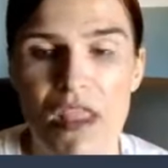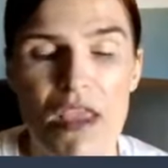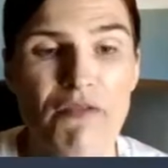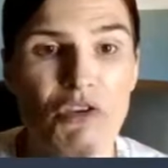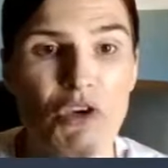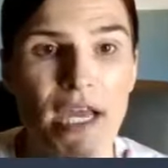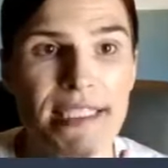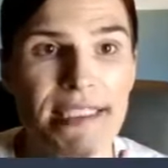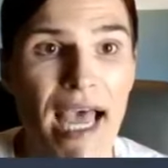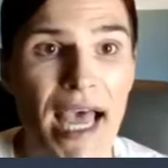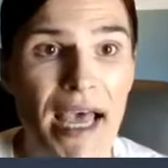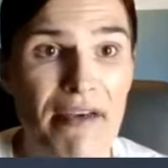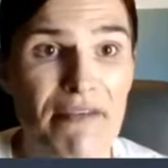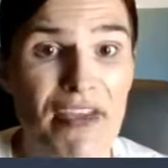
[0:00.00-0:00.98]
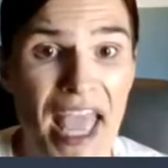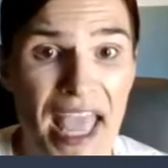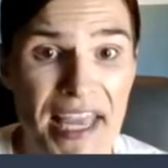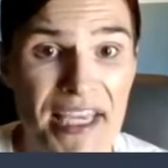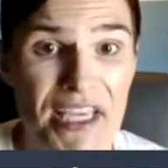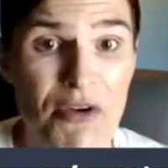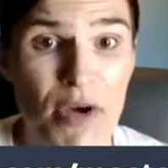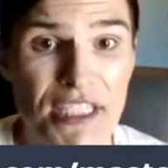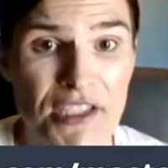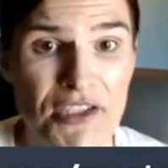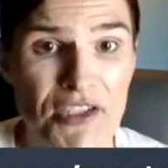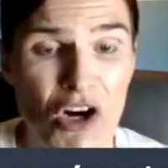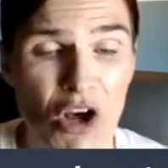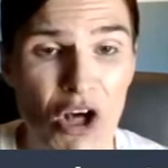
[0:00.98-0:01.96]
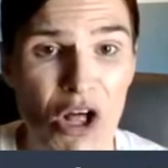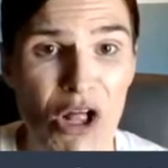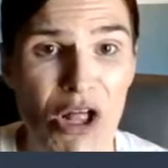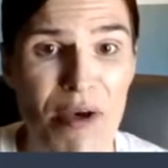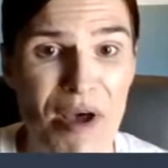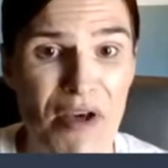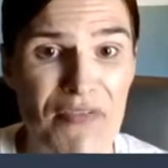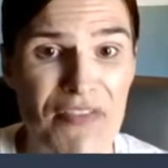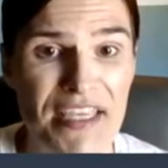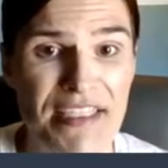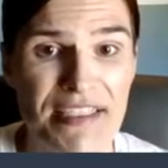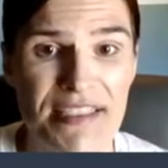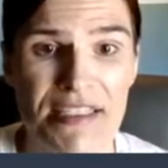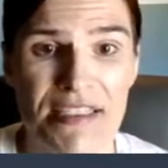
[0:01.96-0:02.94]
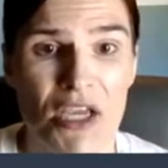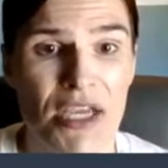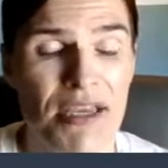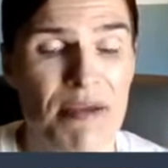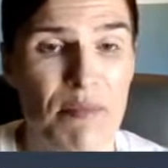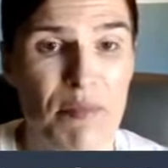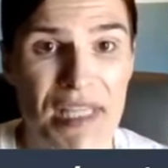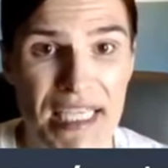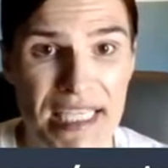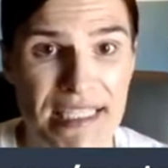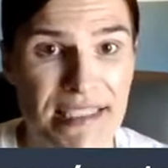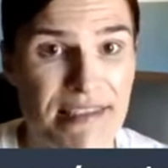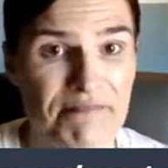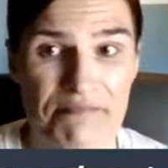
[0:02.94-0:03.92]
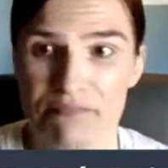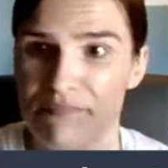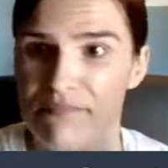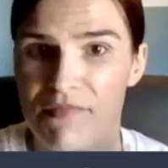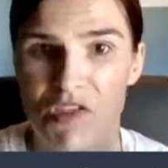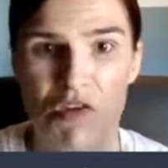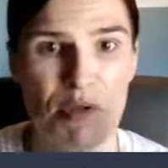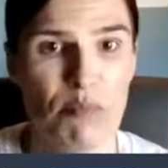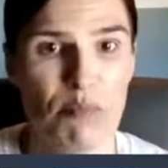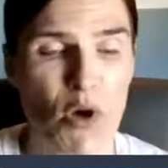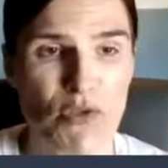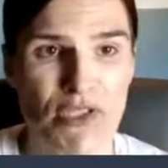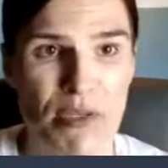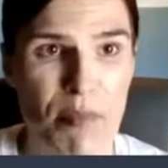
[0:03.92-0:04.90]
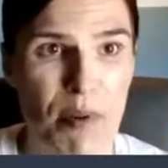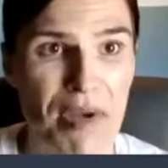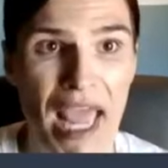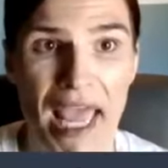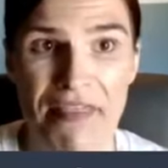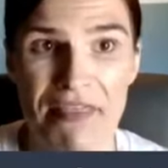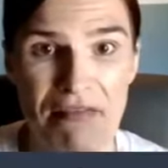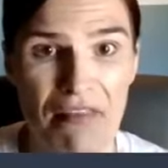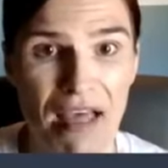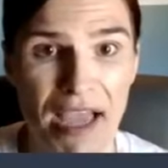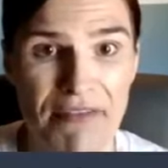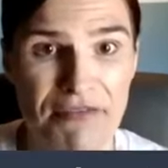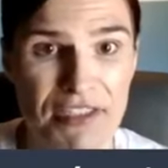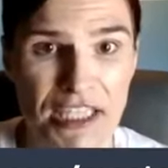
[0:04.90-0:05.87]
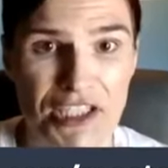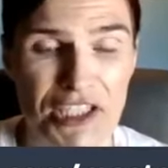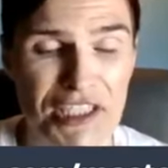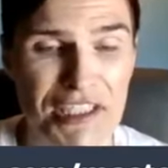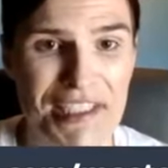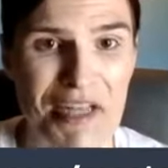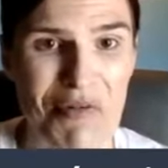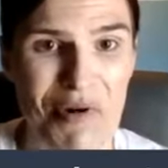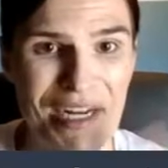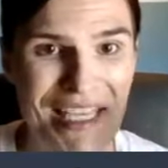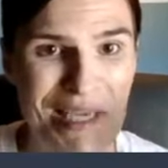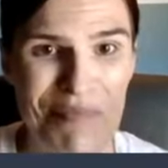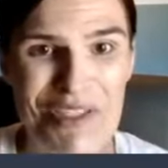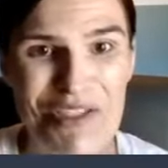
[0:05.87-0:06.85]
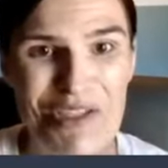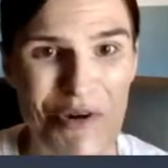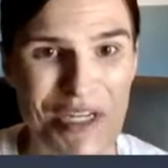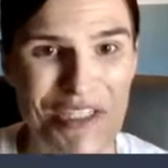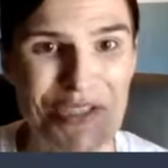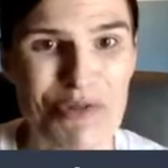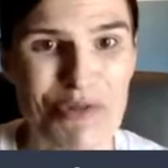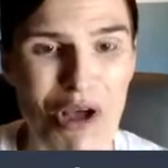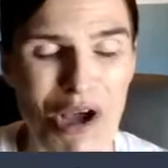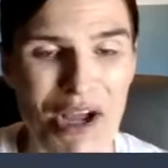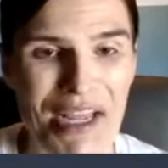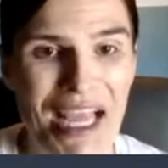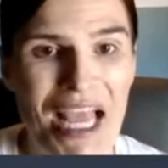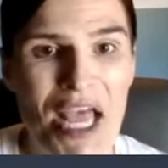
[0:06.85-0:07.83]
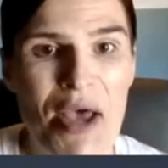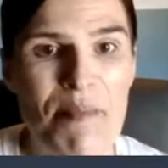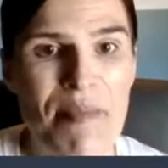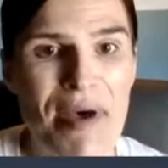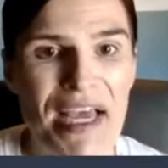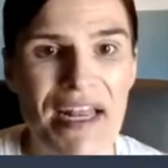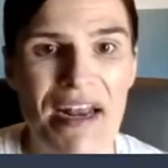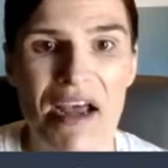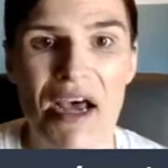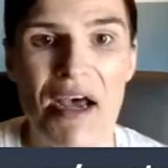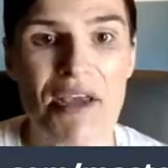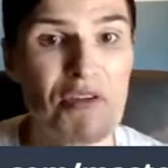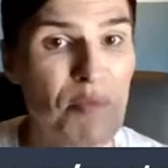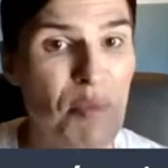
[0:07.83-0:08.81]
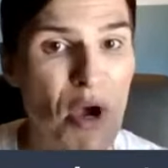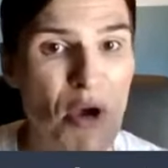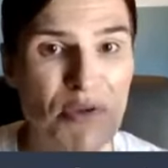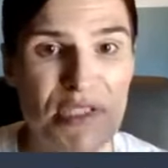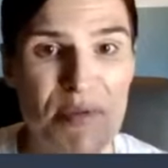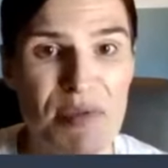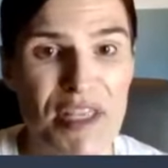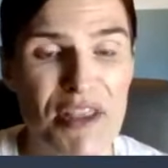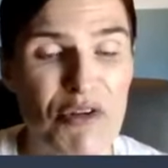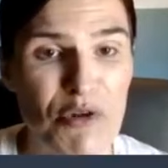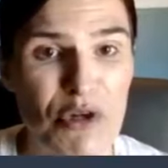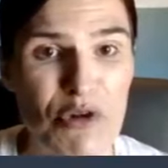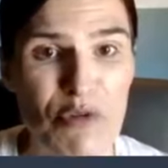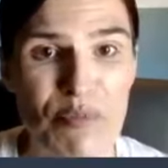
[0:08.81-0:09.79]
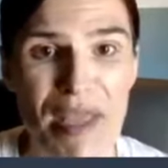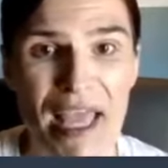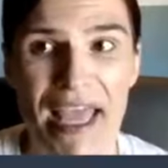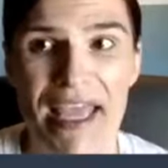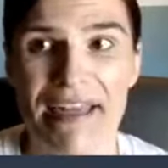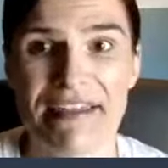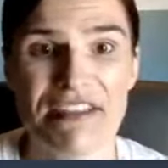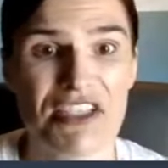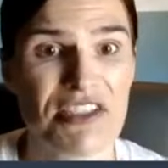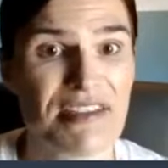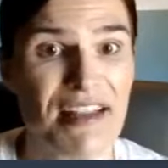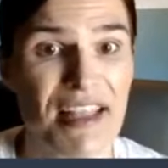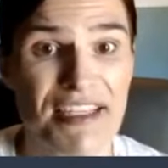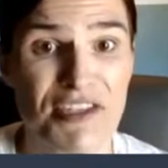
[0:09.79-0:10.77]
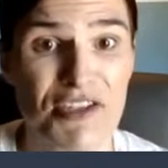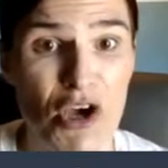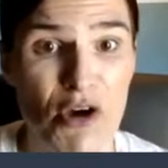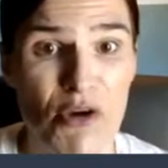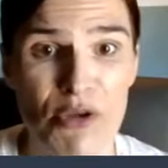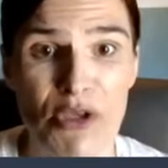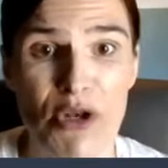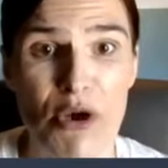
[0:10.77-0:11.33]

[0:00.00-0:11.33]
if you guys have any questions at all about this, please, you can post them. I'm going to end the live session because I don't want to keep this going too long. But you can post them in the group and just let us know,